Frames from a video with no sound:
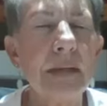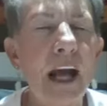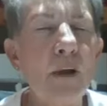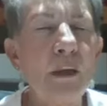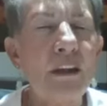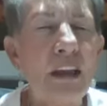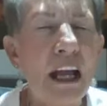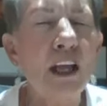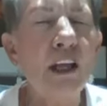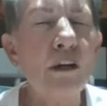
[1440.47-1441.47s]
And we
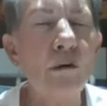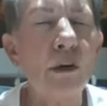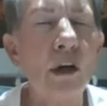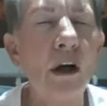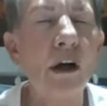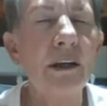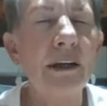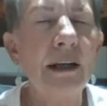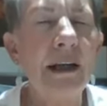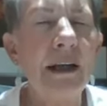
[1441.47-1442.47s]
thank you, Lord God,
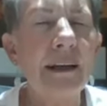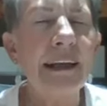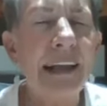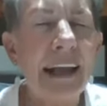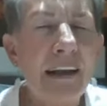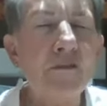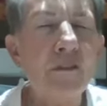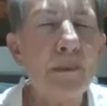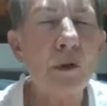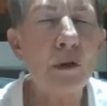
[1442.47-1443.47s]
that
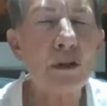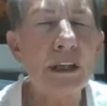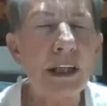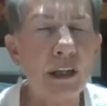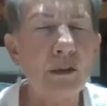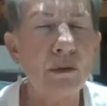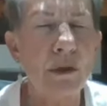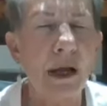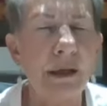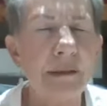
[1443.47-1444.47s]
every person here
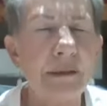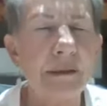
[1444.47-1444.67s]
tonight